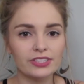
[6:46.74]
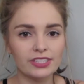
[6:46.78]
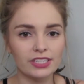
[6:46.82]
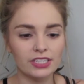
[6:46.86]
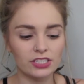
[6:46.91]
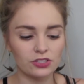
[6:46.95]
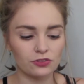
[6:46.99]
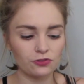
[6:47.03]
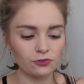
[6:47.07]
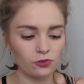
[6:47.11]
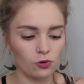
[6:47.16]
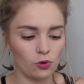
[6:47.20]

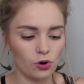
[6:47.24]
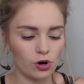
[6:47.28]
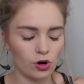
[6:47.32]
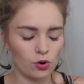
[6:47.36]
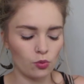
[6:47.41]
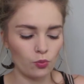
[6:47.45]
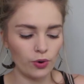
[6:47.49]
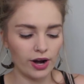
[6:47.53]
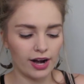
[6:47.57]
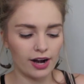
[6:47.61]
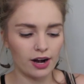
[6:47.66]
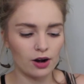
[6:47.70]
these for
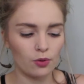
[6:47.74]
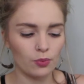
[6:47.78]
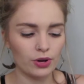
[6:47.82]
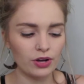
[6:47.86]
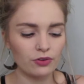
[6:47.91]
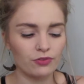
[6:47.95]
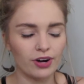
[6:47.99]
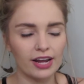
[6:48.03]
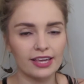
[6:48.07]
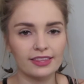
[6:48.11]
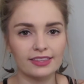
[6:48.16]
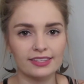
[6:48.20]
where we
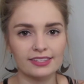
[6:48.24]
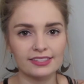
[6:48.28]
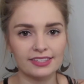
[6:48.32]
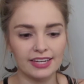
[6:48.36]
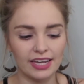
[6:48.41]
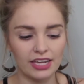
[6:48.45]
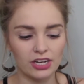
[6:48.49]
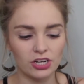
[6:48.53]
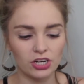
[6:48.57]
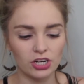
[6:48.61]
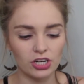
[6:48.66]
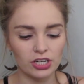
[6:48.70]
write the
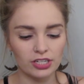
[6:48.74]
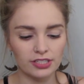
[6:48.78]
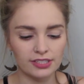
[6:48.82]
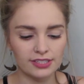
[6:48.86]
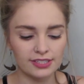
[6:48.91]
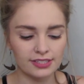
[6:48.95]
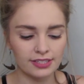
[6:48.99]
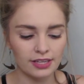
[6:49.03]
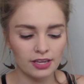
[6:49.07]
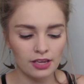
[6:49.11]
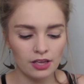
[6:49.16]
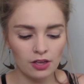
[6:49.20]

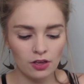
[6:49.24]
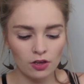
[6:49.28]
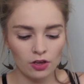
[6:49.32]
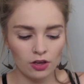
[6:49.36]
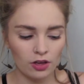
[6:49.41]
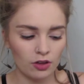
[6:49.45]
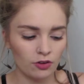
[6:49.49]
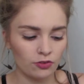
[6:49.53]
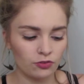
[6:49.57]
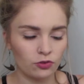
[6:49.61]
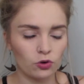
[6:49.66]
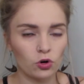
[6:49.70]
standards
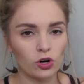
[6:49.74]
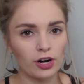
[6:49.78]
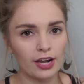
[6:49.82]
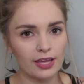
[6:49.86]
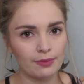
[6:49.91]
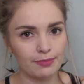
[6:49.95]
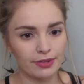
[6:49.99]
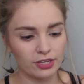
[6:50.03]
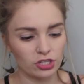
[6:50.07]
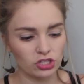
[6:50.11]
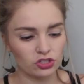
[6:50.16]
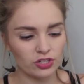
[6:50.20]
for
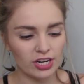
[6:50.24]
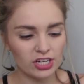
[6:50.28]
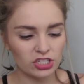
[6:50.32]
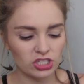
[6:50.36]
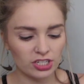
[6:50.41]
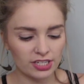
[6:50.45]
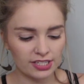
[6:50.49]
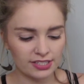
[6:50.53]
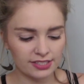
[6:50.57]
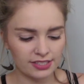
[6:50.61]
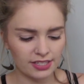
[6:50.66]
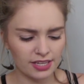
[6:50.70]

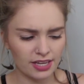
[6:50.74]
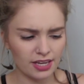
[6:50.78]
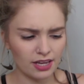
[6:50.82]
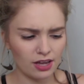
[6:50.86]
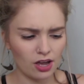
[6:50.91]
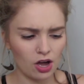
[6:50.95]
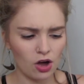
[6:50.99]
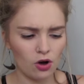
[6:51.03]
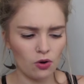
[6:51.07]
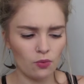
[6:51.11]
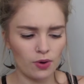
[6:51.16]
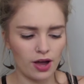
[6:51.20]
administration to see.
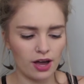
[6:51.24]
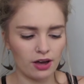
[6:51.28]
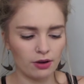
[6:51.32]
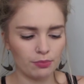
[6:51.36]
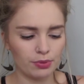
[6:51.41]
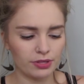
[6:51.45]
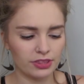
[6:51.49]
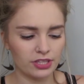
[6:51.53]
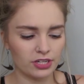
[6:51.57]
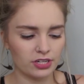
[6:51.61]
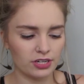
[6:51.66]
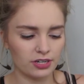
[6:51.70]
Oh wow,
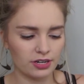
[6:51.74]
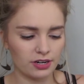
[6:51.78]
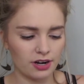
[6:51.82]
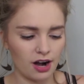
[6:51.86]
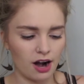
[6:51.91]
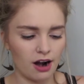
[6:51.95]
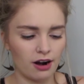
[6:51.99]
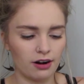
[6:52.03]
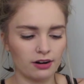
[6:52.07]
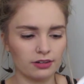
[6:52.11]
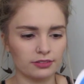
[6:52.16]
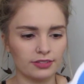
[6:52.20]
but there
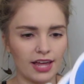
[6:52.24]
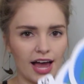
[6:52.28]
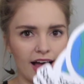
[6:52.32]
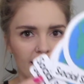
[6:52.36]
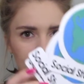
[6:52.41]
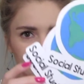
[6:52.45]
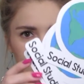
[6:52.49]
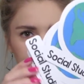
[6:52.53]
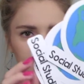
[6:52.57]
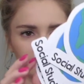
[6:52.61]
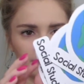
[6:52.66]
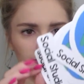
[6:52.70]
are
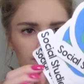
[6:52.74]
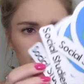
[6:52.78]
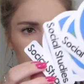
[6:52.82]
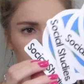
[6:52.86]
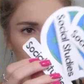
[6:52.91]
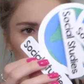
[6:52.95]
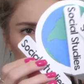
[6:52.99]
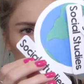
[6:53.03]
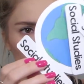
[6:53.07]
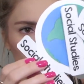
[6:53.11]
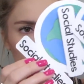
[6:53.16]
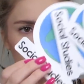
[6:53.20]
lots of
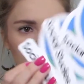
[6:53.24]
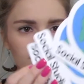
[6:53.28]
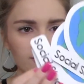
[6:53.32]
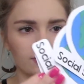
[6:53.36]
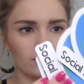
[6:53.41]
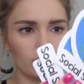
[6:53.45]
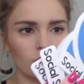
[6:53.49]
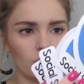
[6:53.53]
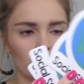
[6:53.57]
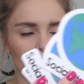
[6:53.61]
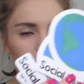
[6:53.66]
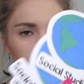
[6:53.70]
each one.
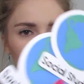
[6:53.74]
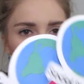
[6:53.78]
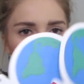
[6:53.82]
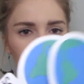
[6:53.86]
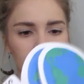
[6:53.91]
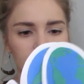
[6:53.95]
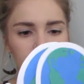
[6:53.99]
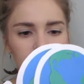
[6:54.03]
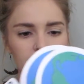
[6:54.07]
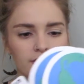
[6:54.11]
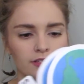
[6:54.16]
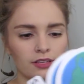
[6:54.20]
So
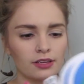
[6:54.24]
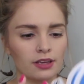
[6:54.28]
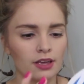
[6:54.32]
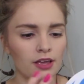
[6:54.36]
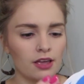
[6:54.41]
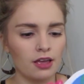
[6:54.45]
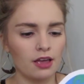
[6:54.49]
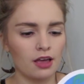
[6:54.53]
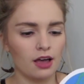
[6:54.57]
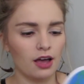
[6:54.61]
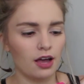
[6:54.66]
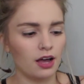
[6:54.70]
there's
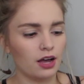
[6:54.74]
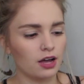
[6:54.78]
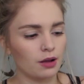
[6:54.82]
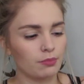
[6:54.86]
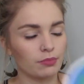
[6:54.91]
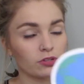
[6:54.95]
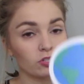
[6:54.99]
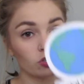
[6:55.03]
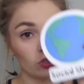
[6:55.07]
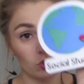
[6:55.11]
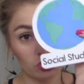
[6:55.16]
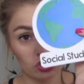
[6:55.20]

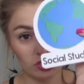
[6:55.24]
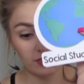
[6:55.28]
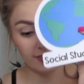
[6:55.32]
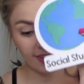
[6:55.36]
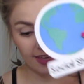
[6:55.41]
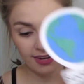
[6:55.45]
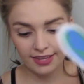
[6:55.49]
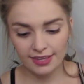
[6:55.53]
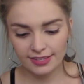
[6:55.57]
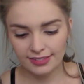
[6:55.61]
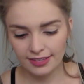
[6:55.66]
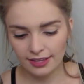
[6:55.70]
social
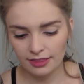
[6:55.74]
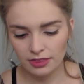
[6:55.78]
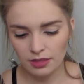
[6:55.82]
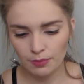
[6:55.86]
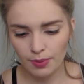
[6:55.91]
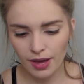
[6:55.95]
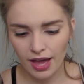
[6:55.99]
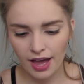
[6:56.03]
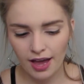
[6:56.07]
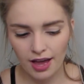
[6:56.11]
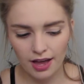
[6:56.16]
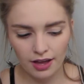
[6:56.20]
studies in the
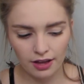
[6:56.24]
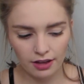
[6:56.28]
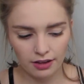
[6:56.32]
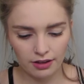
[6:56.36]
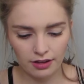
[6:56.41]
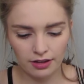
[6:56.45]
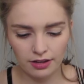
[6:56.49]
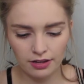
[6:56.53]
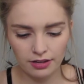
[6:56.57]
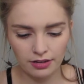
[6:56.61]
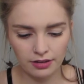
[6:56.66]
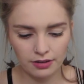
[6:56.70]
pack,
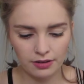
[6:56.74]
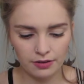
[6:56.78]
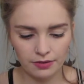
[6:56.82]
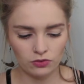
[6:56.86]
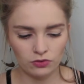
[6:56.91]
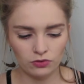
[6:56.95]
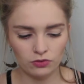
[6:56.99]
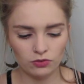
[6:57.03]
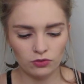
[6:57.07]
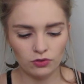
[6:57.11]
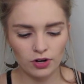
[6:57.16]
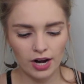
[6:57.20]

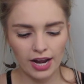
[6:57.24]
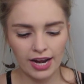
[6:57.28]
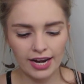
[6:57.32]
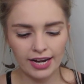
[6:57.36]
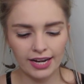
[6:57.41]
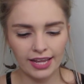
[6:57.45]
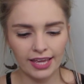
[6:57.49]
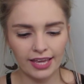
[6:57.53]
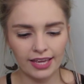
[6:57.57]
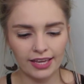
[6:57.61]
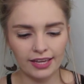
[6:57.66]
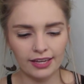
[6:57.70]

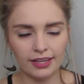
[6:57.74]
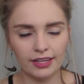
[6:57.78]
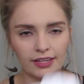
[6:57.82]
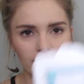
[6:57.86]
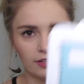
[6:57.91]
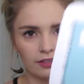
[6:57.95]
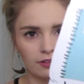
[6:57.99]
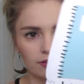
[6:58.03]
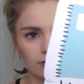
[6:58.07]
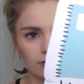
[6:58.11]
writing,